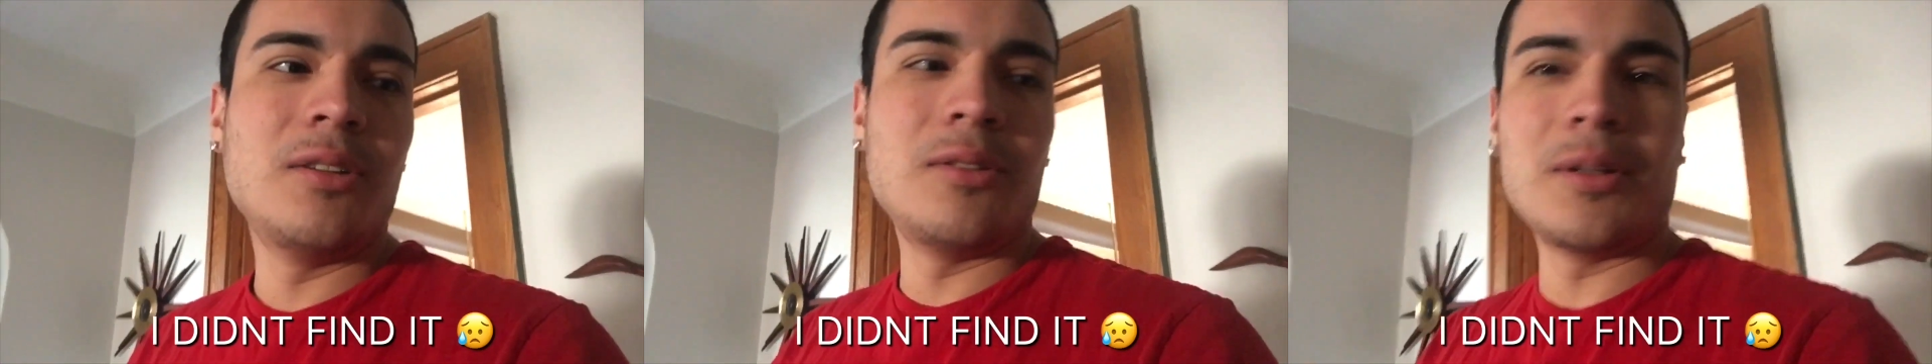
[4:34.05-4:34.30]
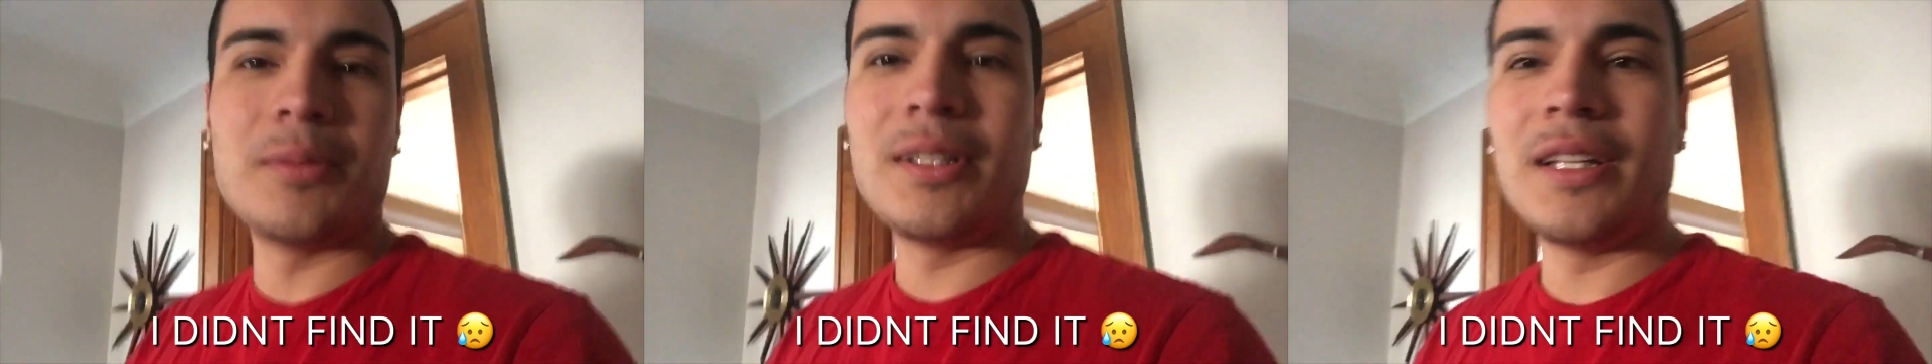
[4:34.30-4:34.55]

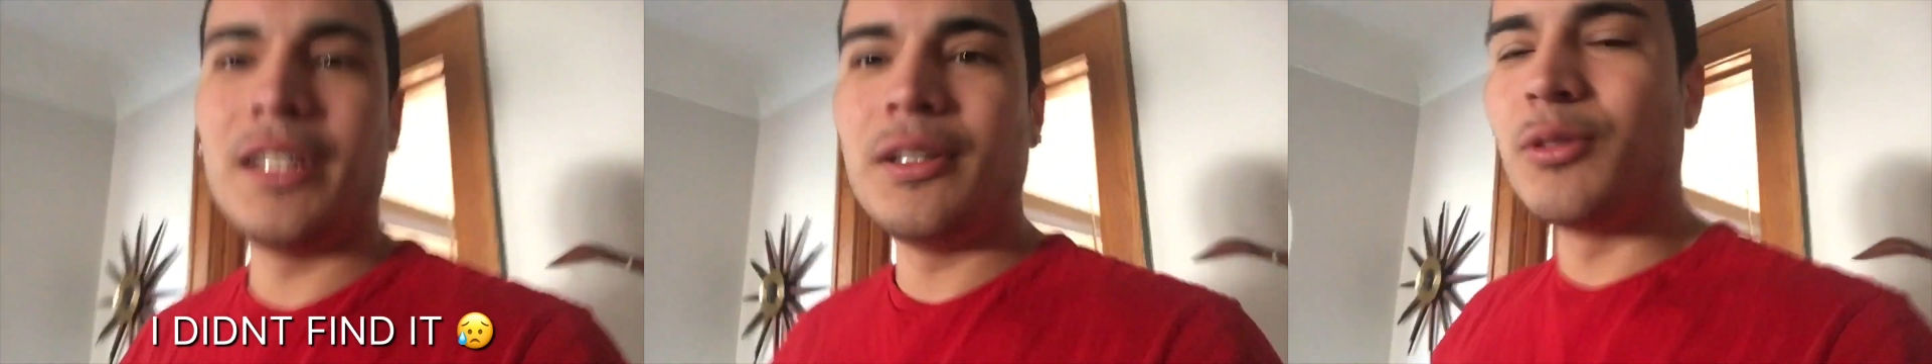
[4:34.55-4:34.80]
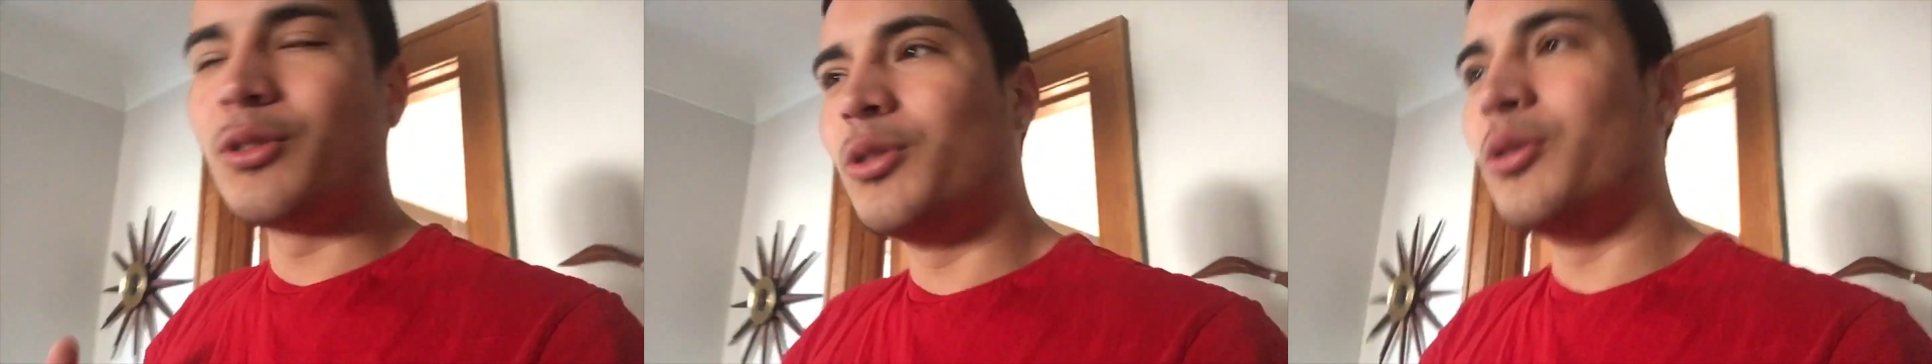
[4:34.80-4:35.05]
What I'm saying he
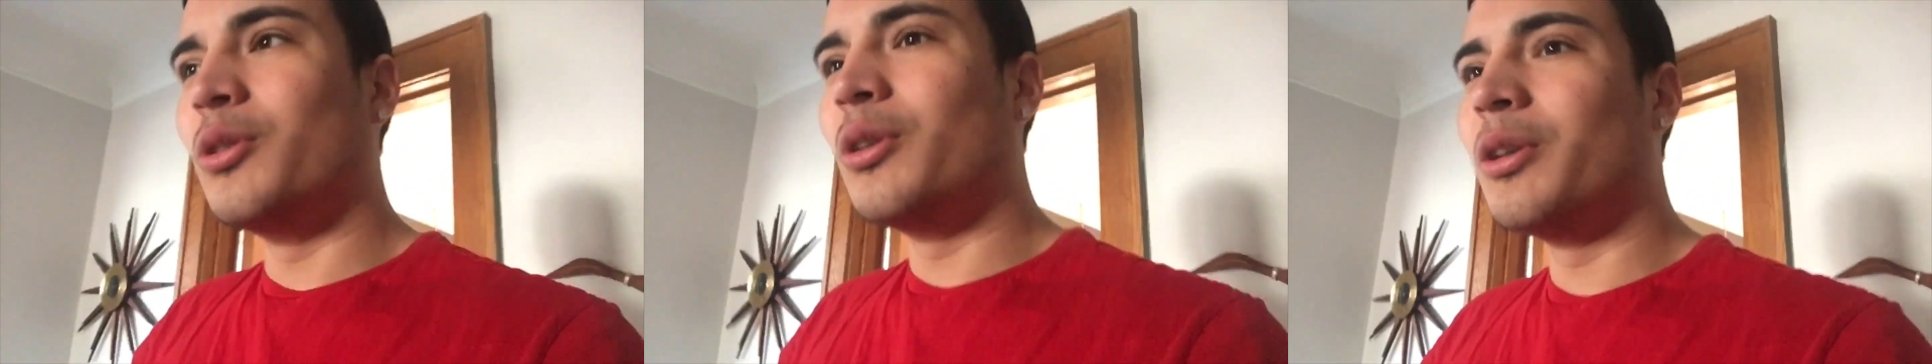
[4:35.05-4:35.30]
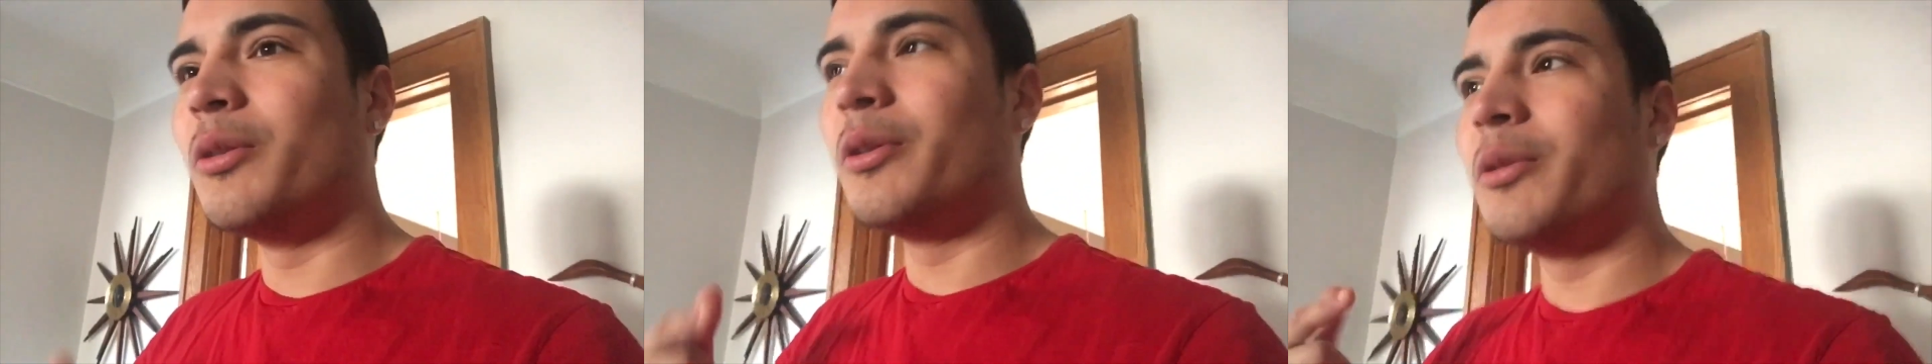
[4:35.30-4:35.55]
was
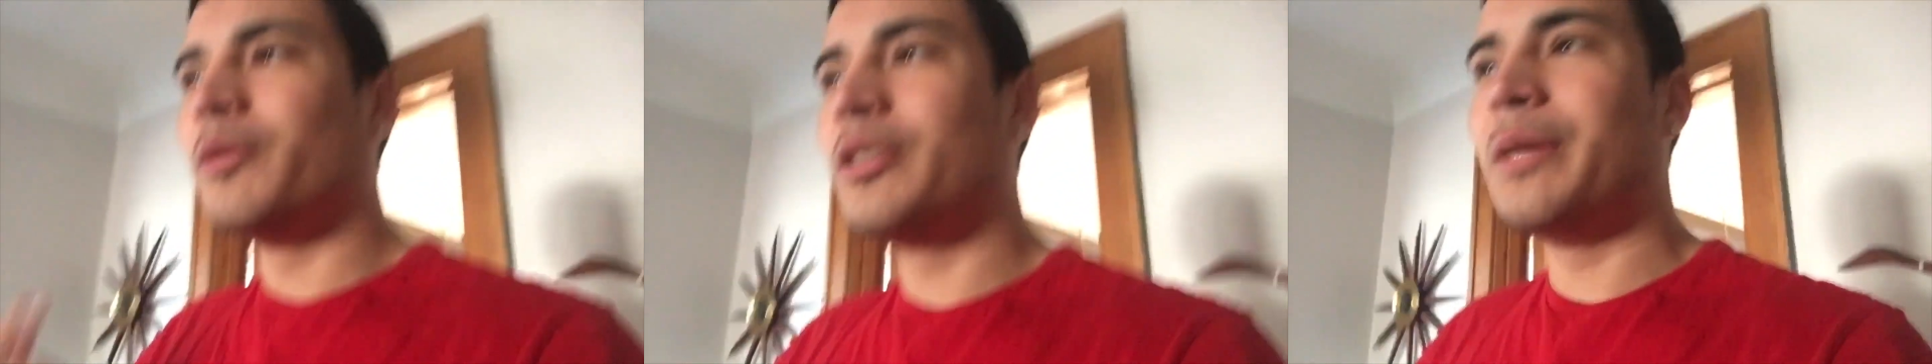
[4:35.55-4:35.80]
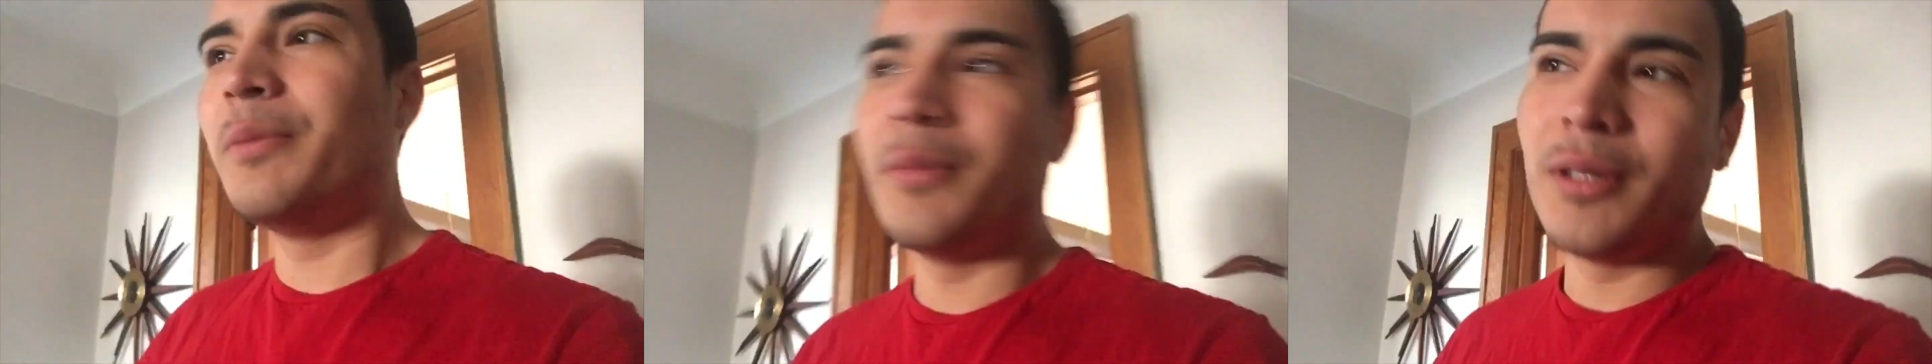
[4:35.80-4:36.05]
cool. He was
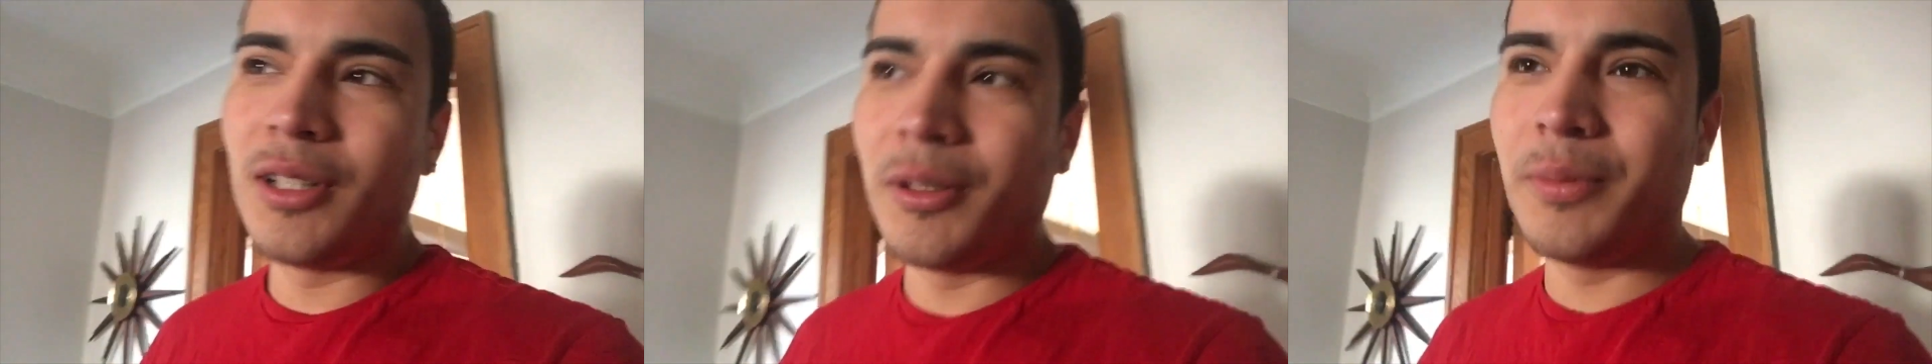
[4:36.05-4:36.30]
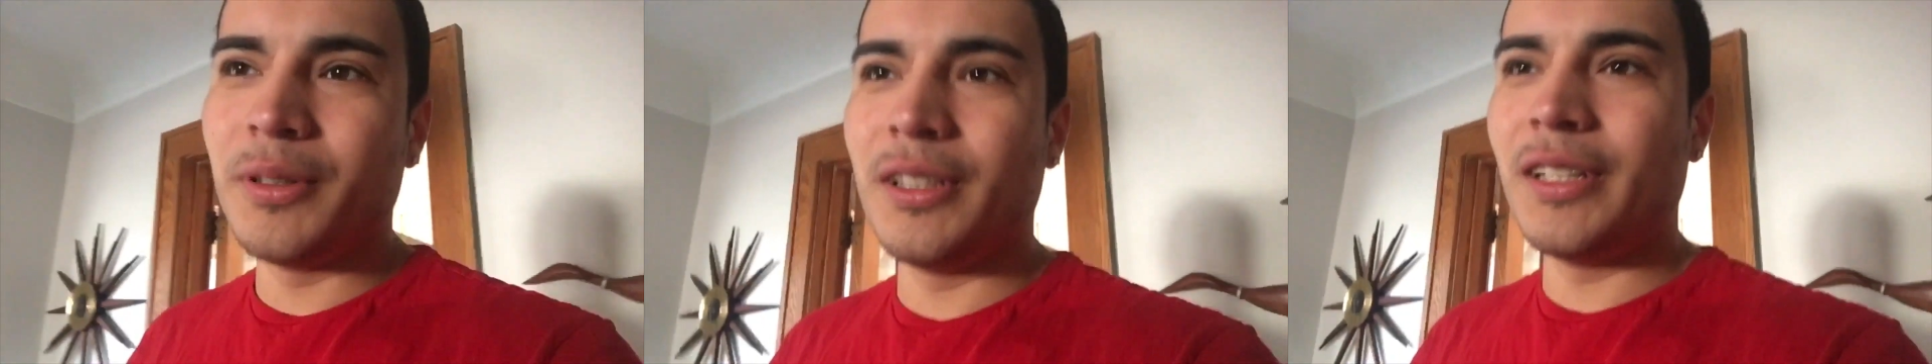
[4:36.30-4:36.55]
keeping me
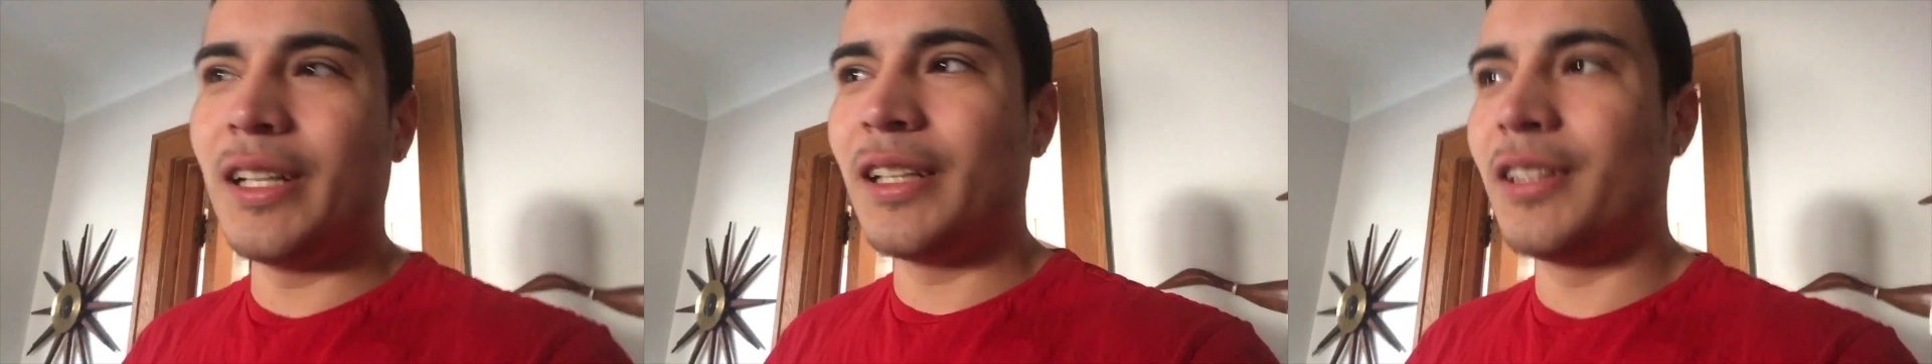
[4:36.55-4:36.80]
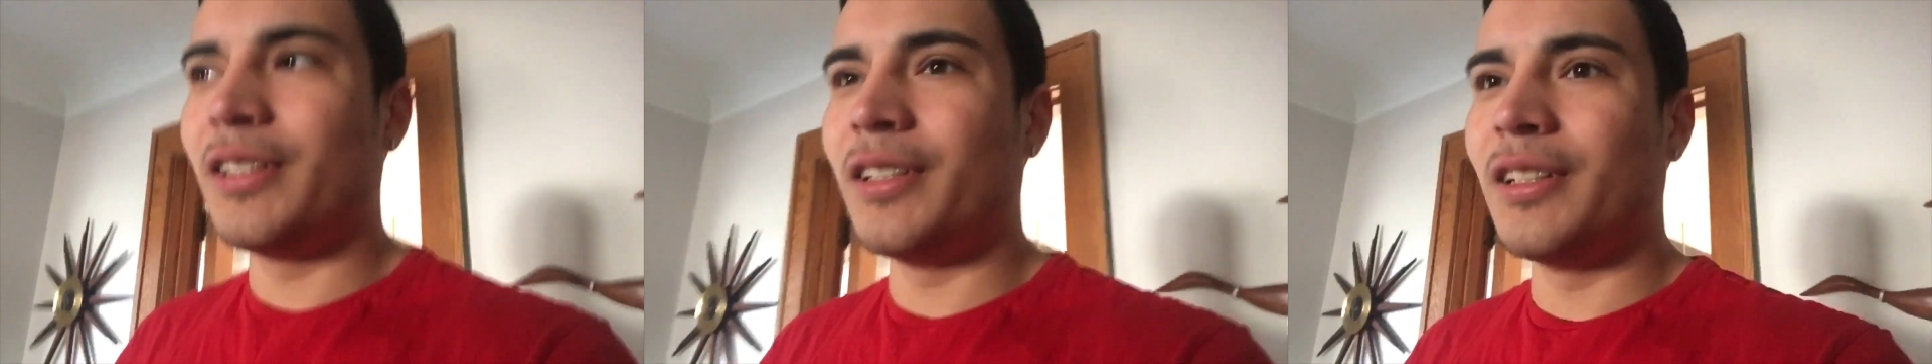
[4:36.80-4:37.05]
company at
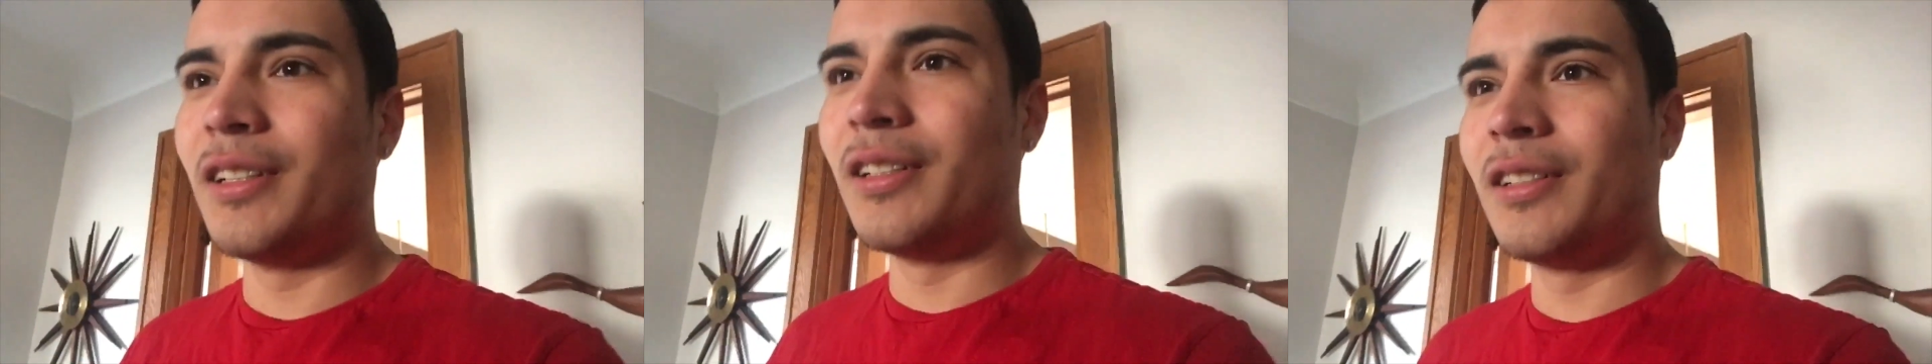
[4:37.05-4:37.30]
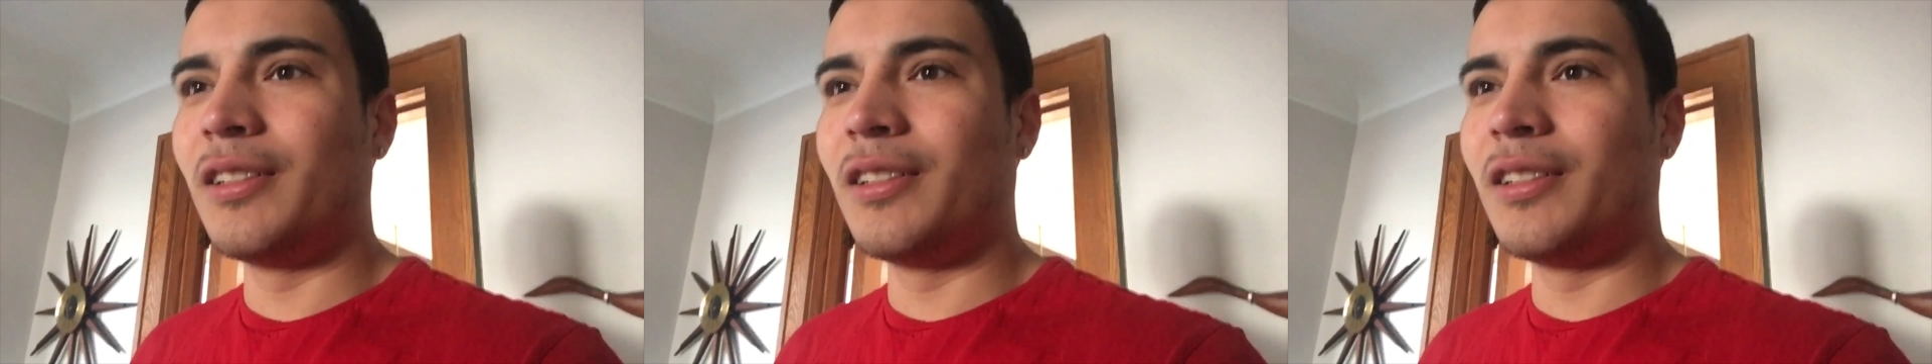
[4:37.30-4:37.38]
the,